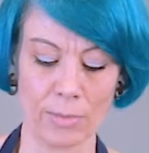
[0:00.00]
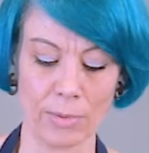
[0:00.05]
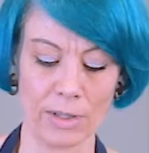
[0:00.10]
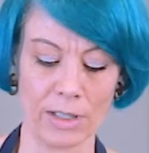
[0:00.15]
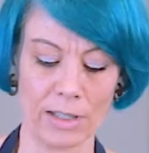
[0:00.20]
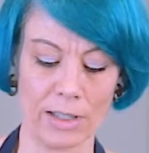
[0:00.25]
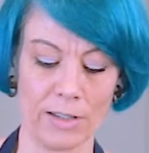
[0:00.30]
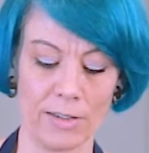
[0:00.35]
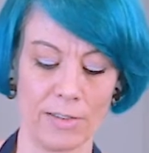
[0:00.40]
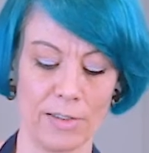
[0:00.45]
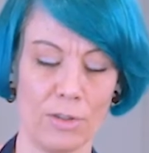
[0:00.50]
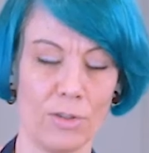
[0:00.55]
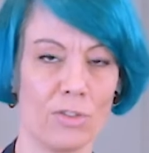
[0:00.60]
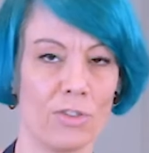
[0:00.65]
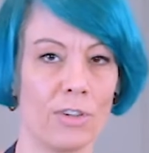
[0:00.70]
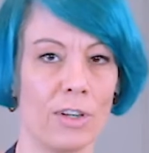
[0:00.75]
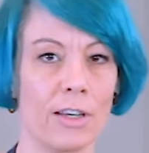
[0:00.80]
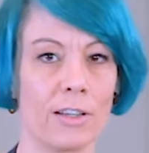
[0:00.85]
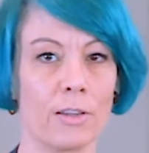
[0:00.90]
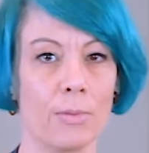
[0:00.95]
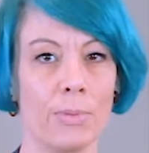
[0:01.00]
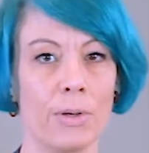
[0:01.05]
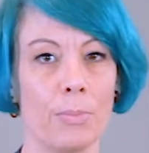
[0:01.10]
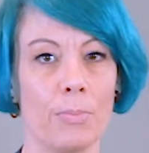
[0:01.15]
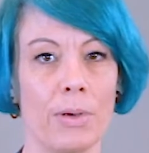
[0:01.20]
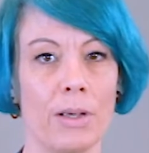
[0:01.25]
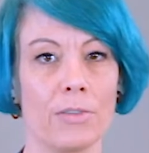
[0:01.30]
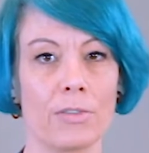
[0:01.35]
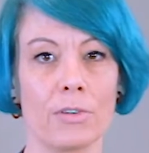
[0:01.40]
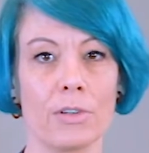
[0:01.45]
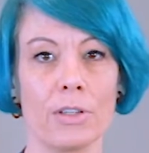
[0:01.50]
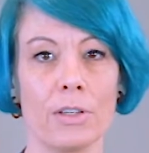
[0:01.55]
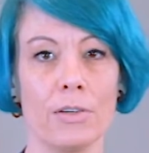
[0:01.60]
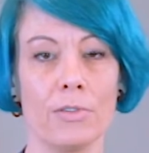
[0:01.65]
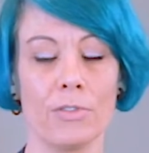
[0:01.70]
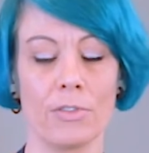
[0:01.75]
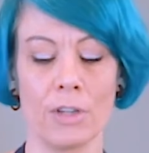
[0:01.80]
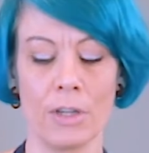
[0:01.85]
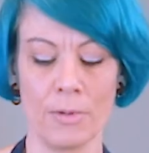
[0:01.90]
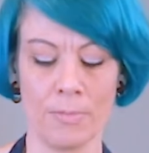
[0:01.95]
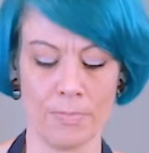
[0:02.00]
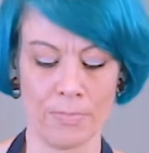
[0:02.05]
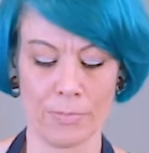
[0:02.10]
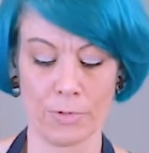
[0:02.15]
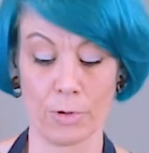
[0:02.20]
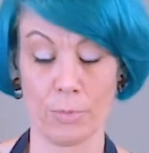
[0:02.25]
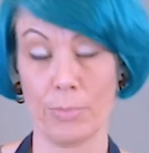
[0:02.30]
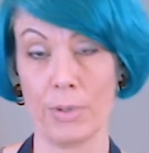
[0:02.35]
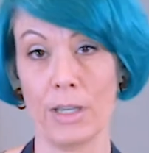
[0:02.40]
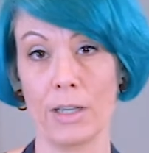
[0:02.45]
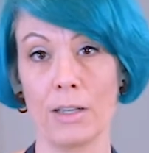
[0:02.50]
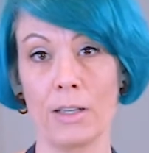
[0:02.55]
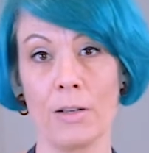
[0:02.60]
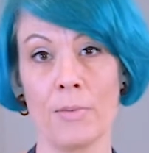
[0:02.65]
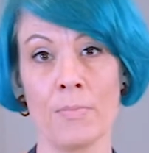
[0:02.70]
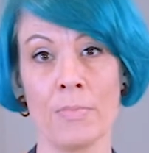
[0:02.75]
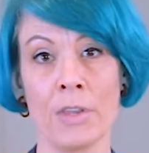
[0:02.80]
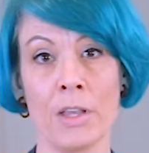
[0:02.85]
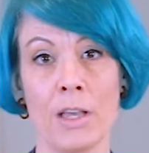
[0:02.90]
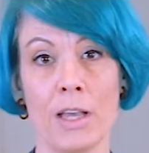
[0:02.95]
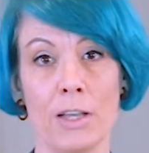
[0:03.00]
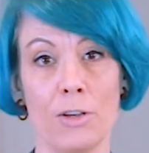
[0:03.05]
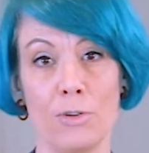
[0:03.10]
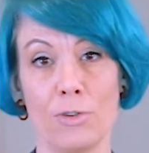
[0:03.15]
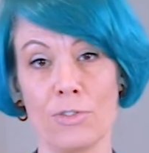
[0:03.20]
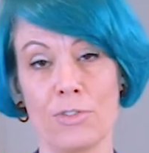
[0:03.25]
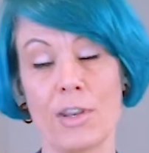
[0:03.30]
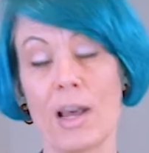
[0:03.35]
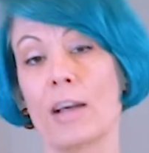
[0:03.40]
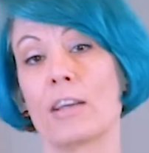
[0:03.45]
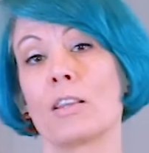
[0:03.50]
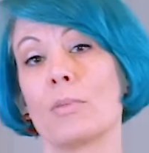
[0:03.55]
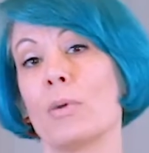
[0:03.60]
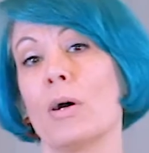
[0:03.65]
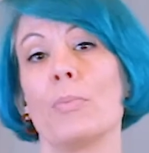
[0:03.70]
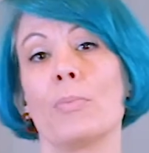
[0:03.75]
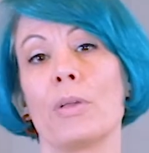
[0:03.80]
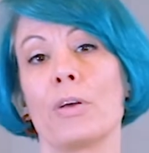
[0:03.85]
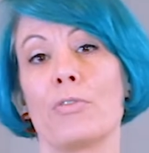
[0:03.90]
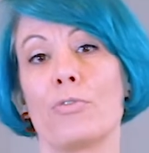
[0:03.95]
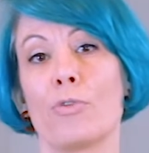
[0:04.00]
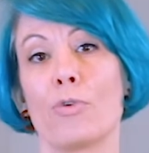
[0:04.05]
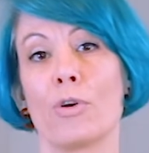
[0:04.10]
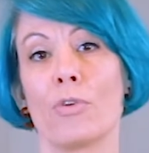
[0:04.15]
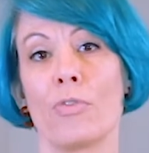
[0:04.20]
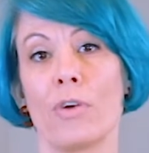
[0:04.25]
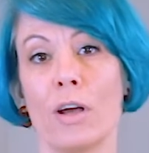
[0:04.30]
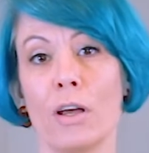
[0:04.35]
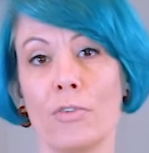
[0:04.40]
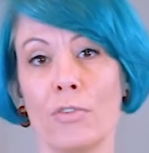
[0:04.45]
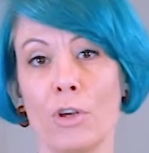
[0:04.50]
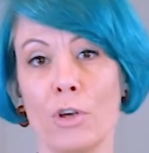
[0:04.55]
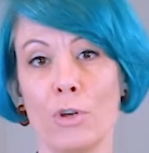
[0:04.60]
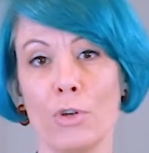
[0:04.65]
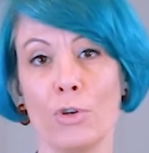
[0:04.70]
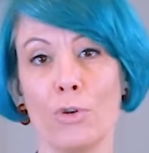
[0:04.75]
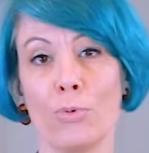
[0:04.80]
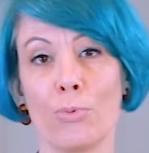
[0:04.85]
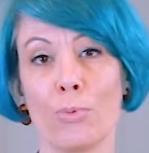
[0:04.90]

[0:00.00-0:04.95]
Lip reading: really easy. You just take the big basil leaves, they're big, and you stack them up like 4 or 5, you